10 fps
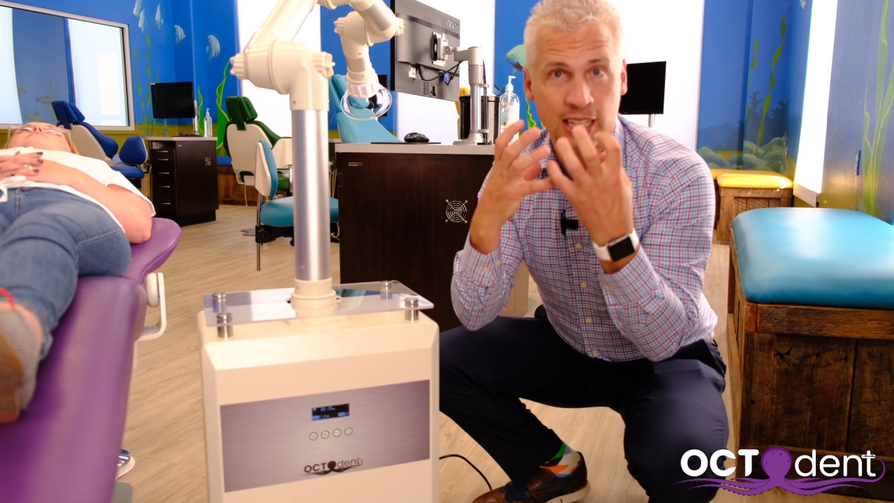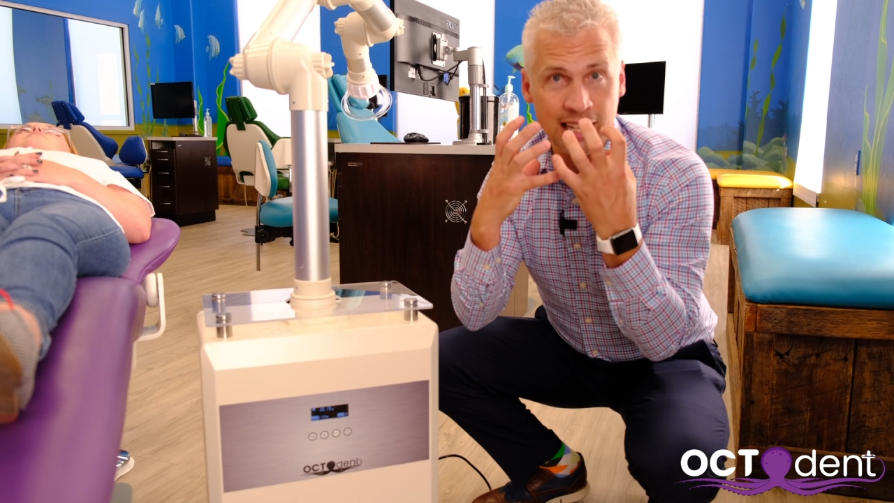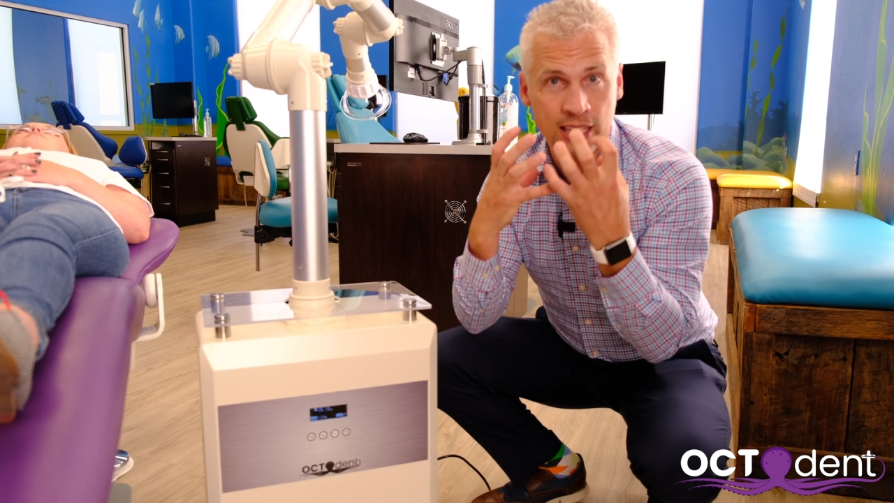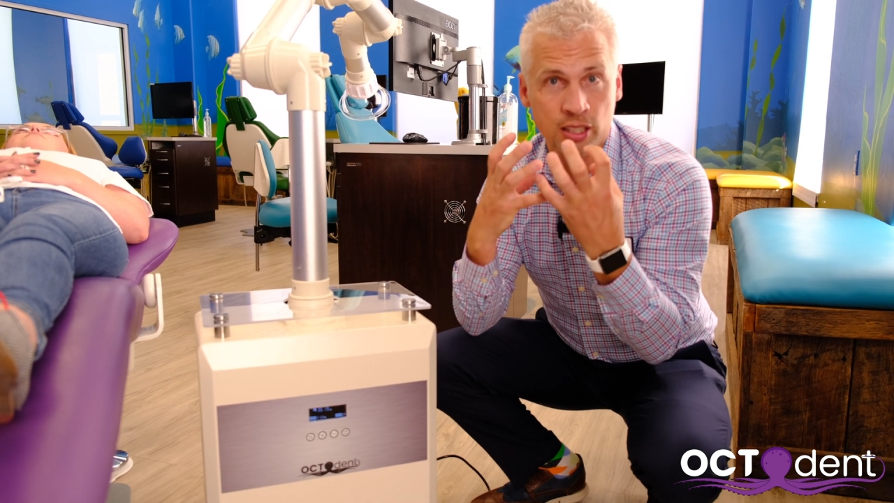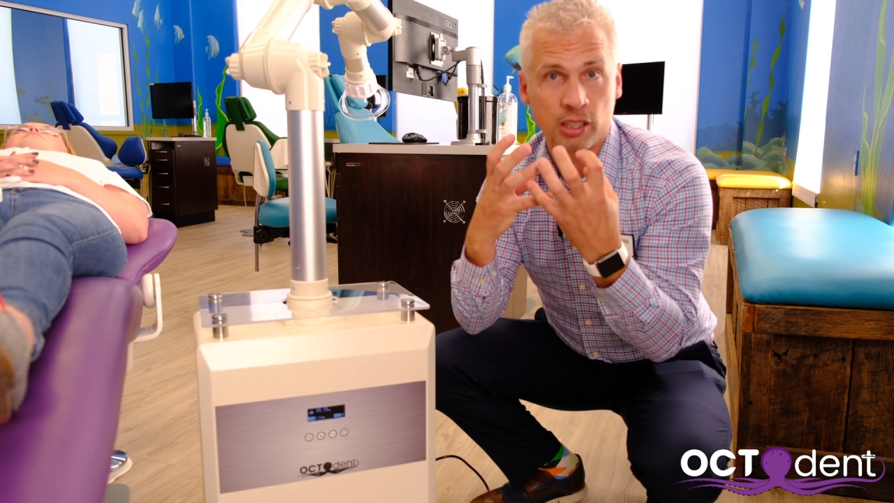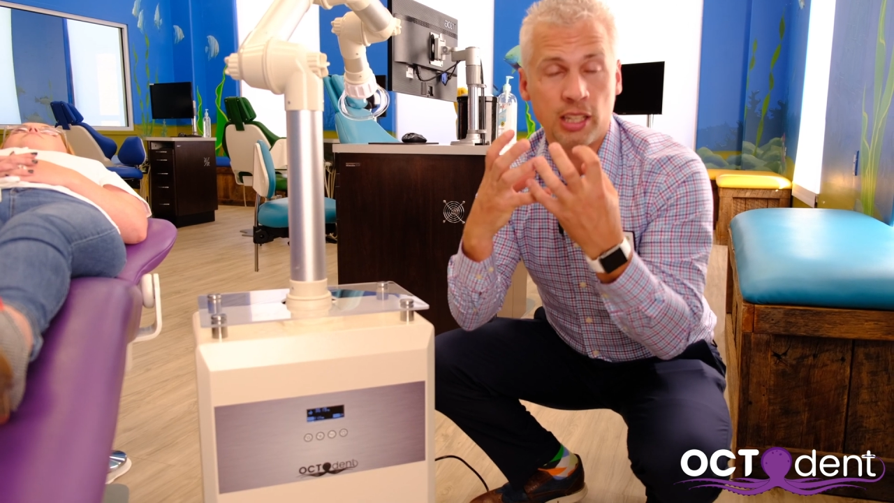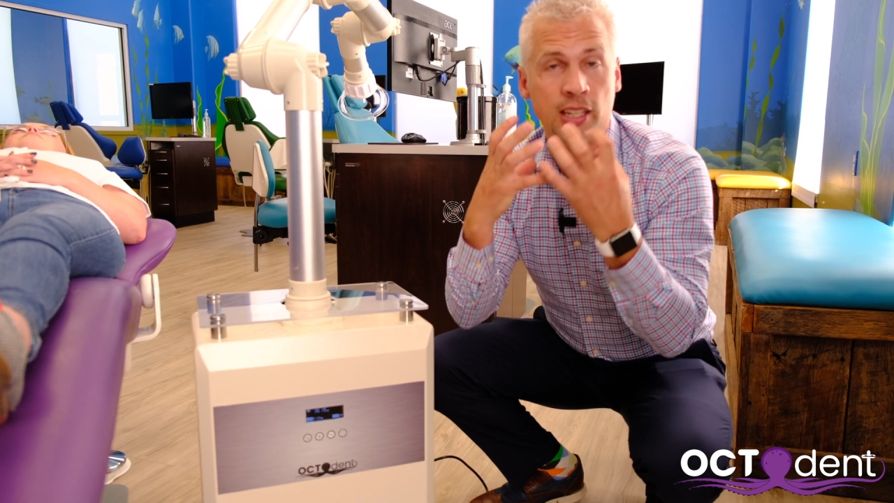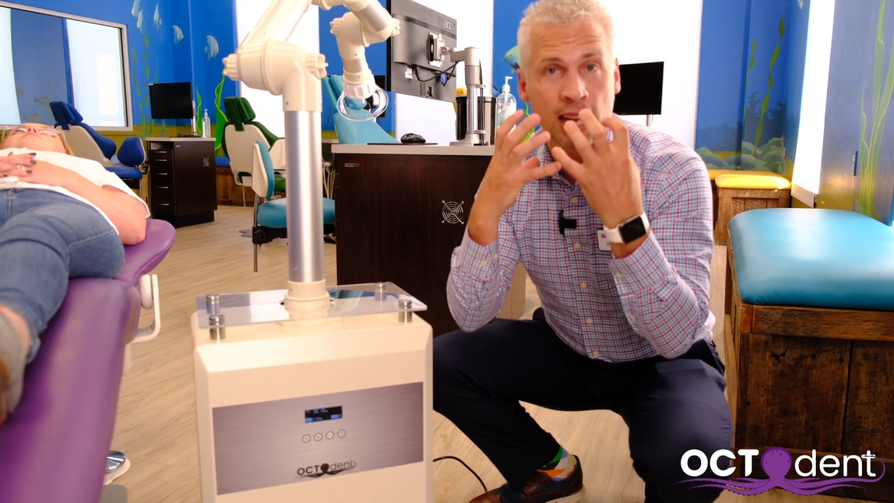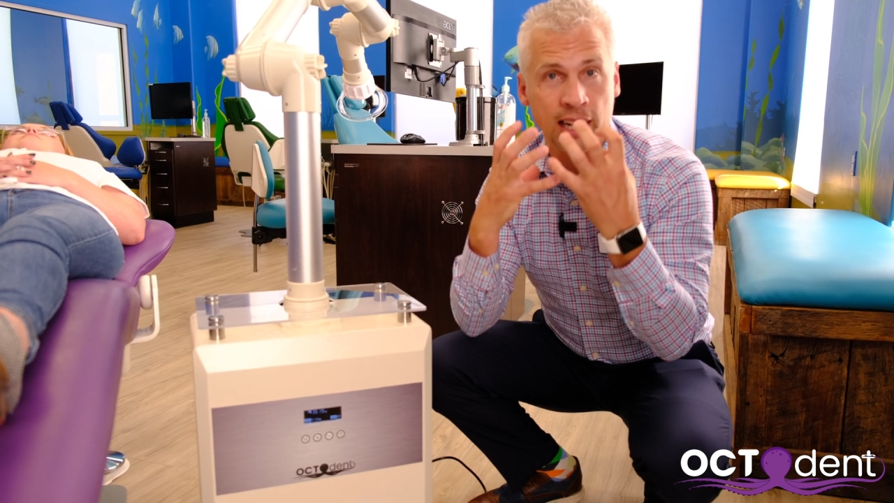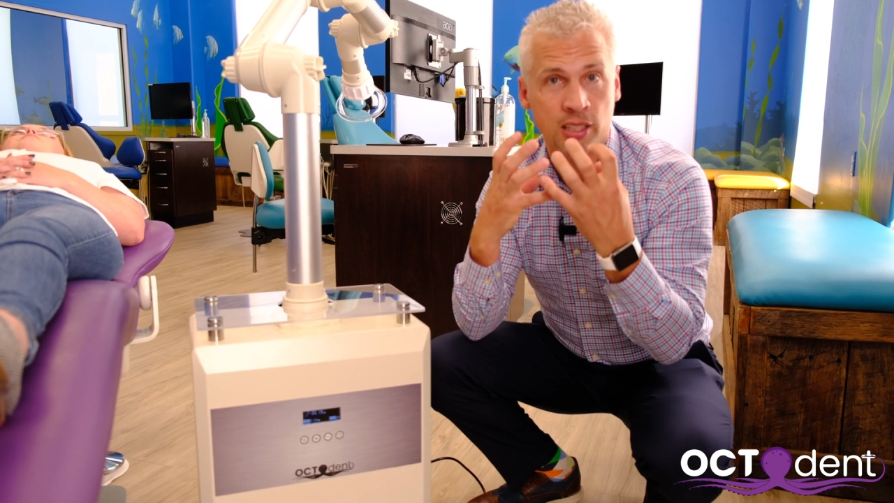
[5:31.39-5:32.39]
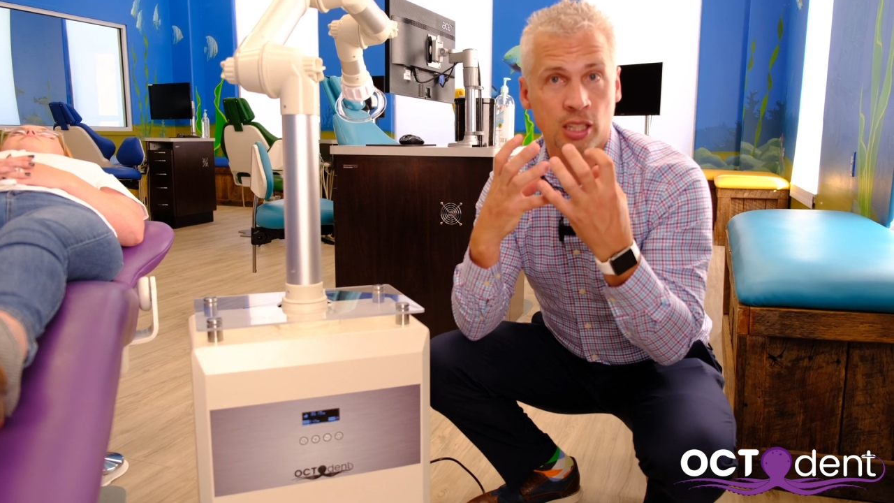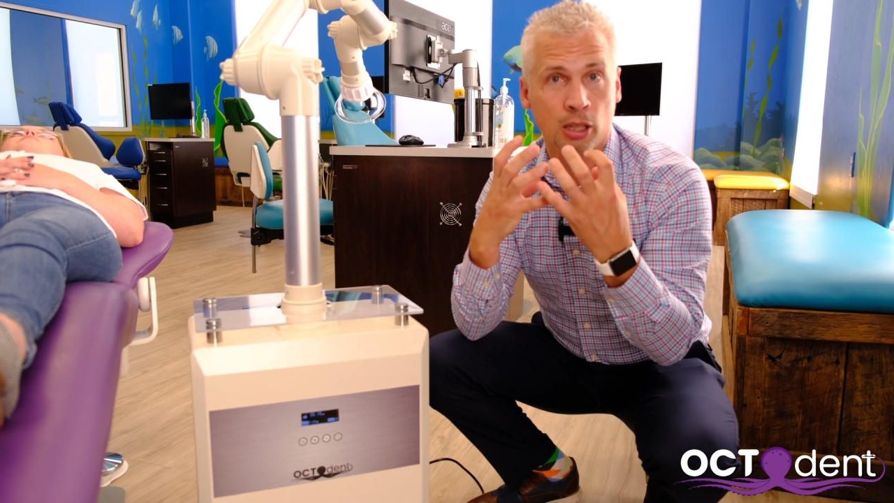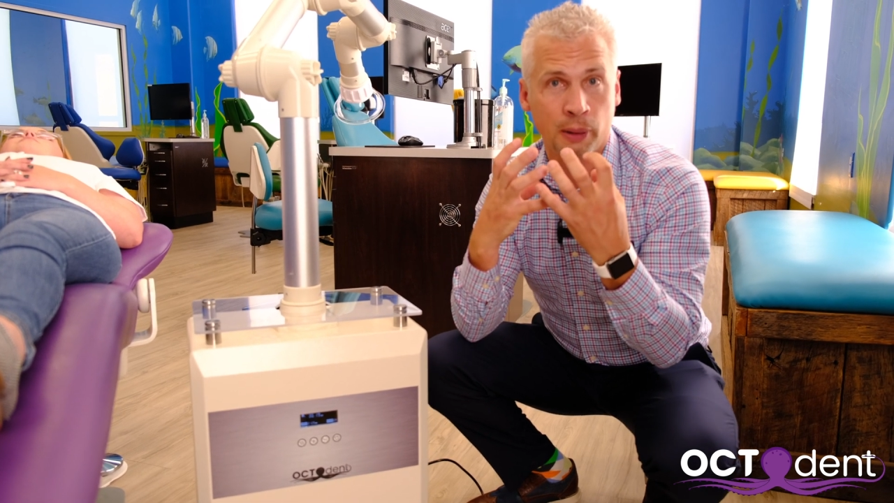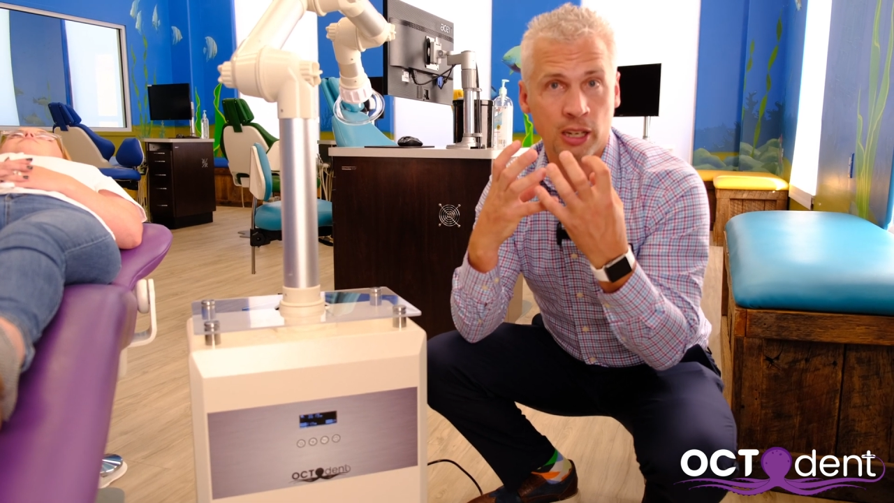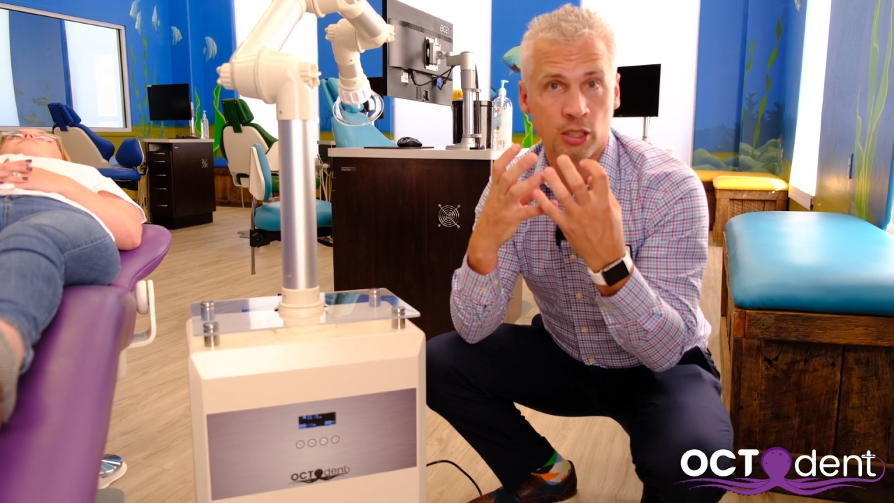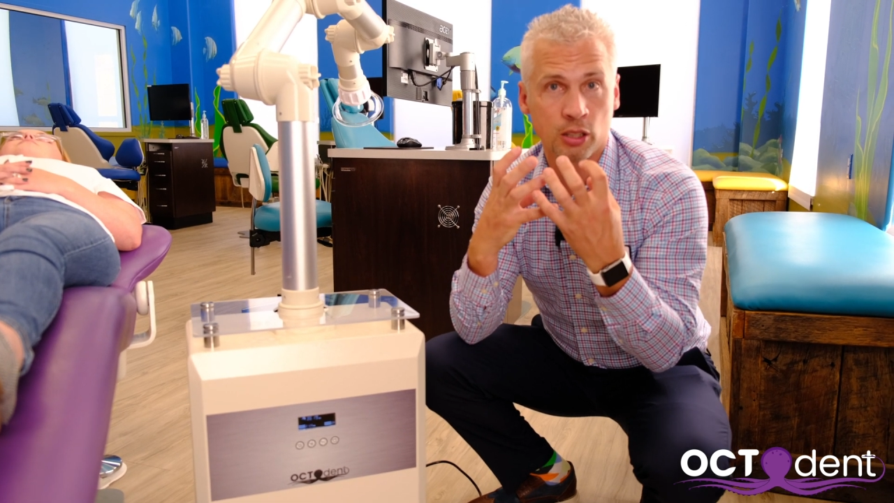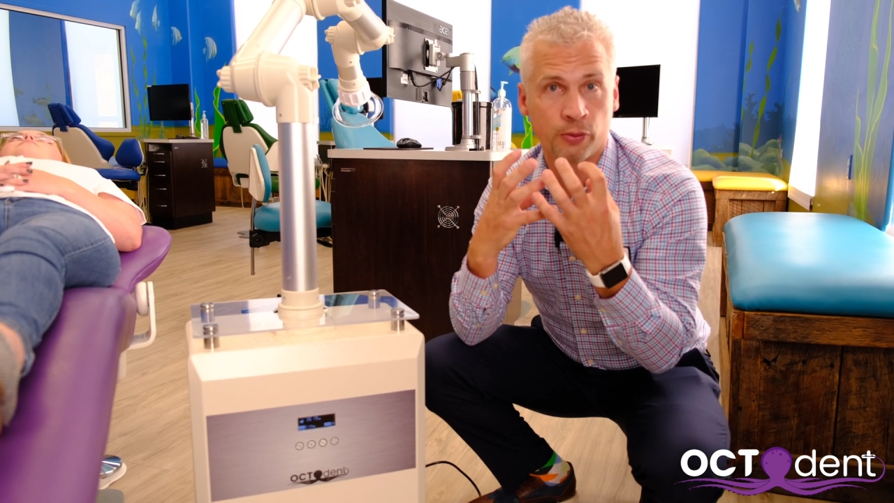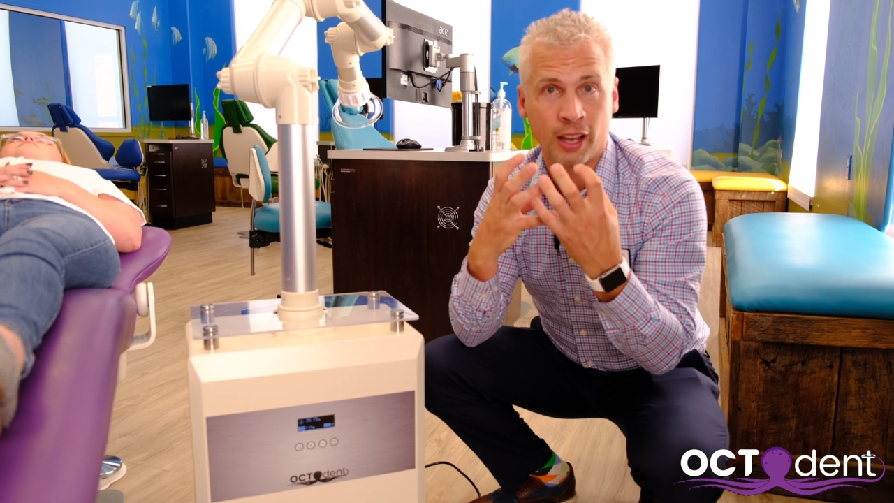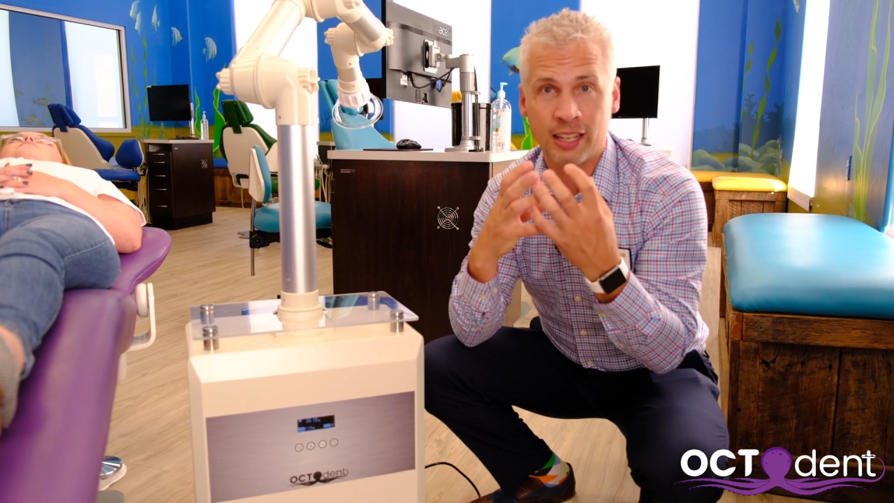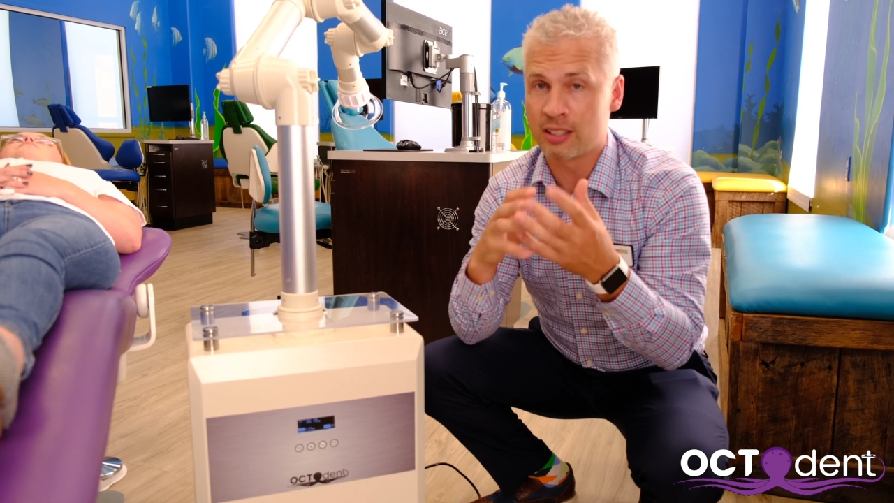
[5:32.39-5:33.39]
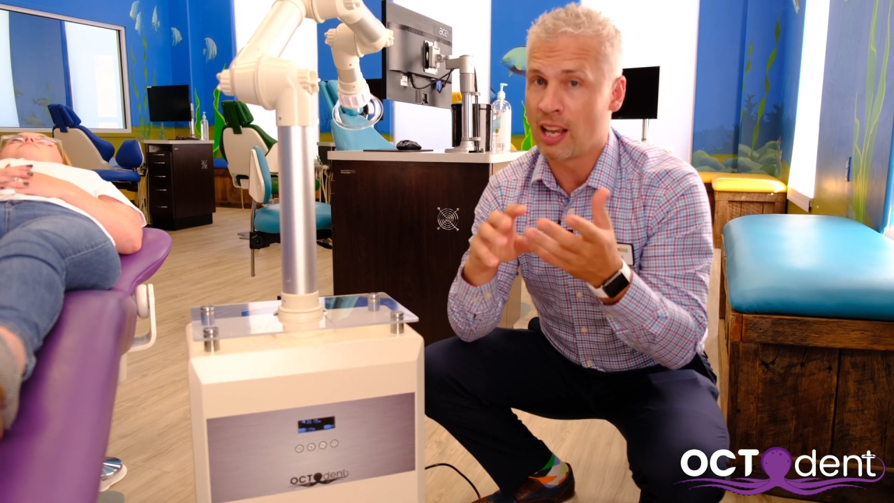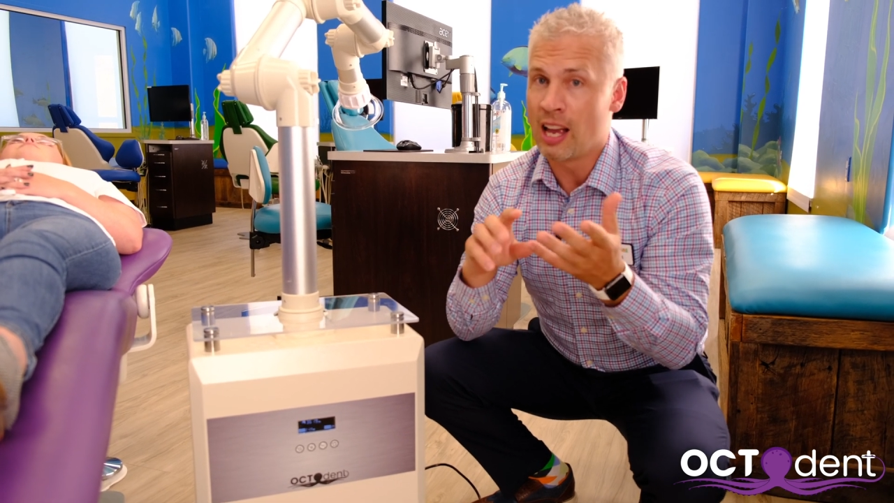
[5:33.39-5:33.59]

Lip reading: easily next to the patient's face.